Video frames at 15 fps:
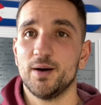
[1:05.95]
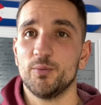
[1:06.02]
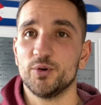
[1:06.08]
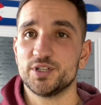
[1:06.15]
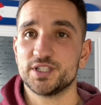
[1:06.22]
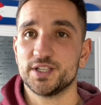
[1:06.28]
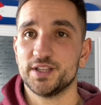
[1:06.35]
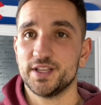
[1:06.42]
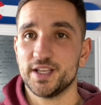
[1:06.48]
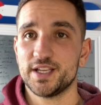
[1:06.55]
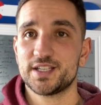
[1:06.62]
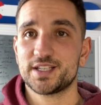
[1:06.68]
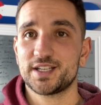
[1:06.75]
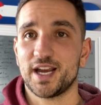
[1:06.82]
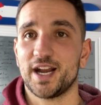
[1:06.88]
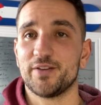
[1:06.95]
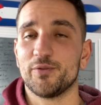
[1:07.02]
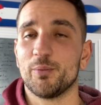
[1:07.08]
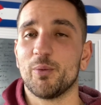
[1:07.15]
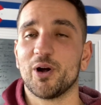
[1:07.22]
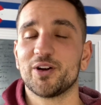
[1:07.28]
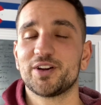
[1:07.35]
Which in this kind of a
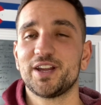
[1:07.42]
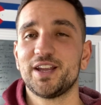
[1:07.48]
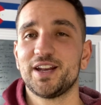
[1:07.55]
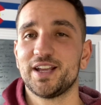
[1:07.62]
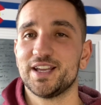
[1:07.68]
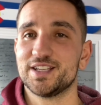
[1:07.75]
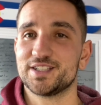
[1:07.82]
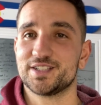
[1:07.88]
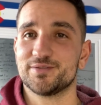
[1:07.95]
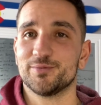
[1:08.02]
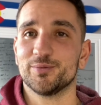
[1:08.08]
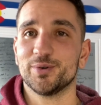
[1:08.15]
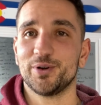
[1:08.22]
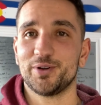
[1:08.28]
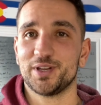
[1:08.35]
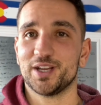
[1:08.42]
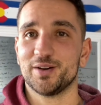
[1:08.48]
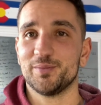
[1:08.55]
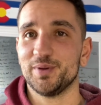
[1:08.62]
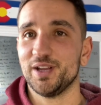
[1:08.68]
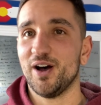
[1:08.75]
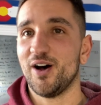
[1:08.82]
market is really going
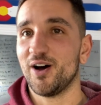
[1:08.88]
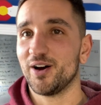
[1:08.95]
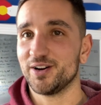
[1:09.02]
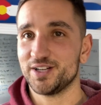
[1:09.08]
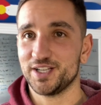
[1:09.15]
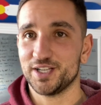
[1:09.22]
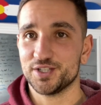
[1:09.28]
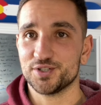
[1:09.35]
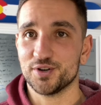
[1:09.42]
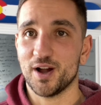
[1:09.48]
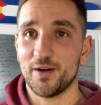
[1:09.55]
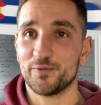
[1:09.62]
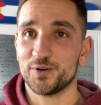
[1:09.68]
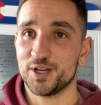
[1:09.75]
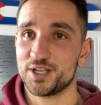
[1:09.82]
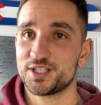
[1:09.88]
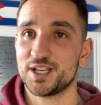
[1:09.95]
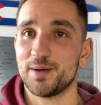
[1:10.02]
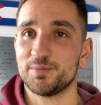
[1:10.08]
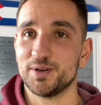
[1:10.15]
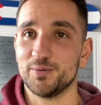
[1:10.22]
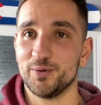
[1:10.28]
to be hard to get your offer
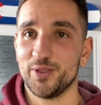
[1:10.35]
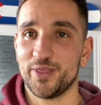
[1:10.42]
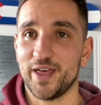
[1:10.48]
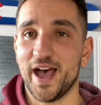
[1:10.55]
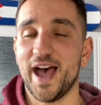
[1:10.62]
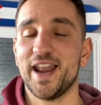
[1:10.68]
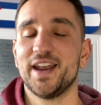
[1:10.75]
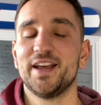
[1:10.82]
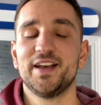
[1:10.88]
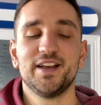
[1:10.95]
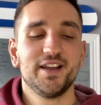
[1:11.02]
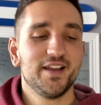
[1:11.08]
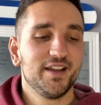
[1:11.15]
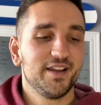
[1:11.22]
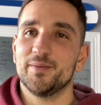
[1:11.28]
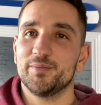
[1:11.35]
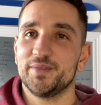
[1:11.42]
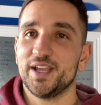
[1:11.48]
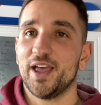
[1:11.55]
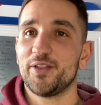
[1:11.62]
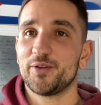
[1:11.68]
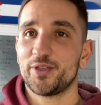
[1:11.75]
accepted with that.
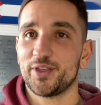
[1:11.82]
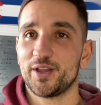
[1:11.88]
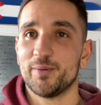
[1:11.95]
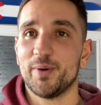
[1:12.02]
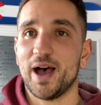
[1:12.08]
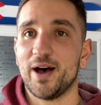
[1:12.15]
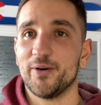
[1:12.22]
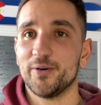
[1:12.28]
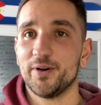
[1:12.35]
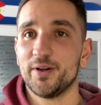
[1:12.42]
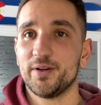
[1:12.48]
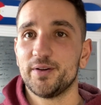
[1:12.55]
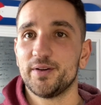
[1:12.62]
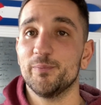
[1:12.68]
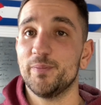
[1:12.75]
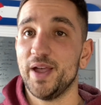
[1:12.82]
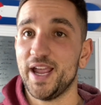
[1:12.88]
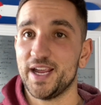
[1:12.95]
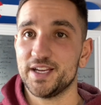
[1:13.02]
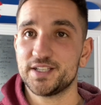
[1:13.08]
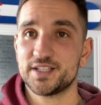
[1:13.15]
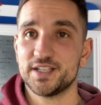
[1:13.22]
The other thing about
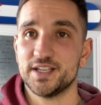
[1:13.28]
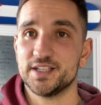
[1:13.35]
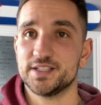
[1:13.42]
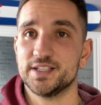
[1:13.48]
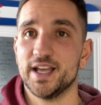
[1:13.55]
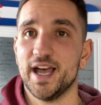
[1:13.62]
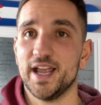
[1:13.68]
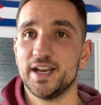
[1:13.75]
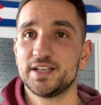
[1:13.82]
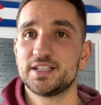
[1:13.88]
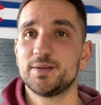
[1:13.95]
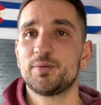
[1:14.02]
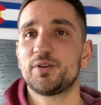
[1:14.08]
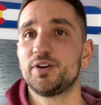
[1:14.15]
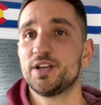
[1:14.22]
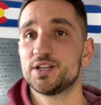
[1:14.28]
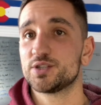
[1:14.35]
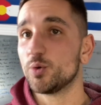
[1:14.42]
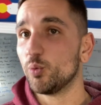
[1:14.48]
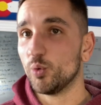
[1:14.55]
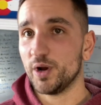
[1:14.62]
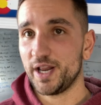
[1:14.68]
banks is that typically it's a
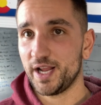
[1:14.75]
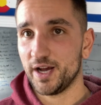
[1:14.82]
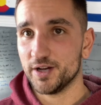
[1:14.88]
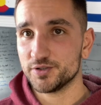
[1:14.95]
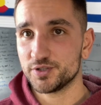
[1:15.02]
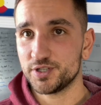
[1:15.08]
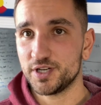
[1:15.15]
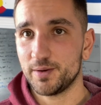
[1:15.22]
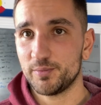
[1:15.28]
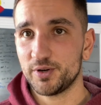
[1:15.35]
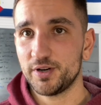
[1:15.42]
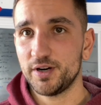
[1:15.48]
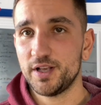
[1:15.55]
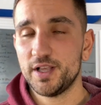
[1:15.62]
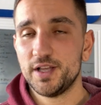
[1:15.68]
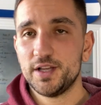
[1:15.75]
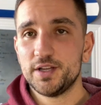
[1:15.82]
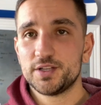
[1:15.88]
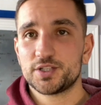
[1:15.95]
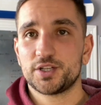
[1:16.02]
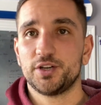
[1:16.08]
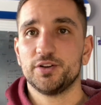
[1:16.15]
1-800 number,
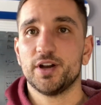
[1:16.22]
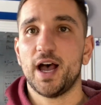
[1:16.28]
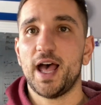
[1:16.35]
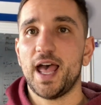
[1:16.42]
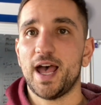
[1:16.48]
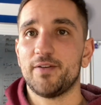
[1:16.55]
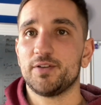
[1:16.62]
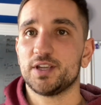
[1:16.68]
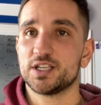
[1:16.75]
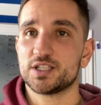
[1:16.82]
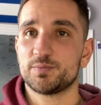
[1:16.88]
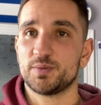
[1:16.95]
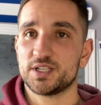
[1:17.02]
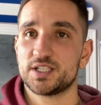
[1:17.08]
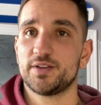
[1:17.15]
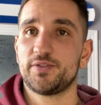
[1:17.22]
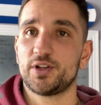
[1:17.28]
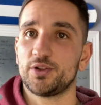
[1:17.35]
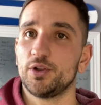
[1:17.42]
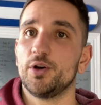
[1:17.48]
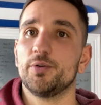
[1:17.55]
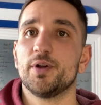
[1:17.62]
so you're not having a
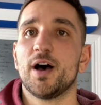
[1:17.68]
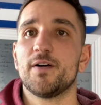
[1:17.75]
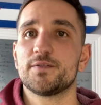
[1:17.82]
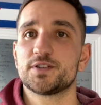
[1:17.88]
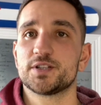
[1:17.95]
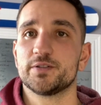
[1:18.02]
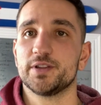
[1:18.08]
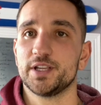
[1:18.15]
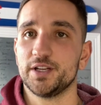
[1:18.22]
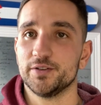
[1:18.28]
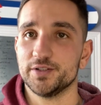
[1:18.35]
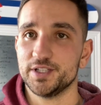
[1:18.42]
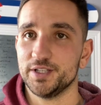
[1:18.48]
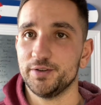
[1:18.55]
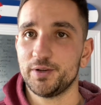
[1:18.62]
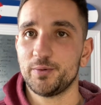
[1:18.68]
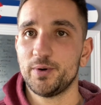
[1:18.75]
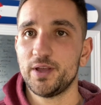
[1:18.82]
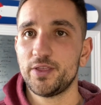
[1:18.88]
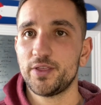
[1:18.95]
specific loan officer that you're dealing with.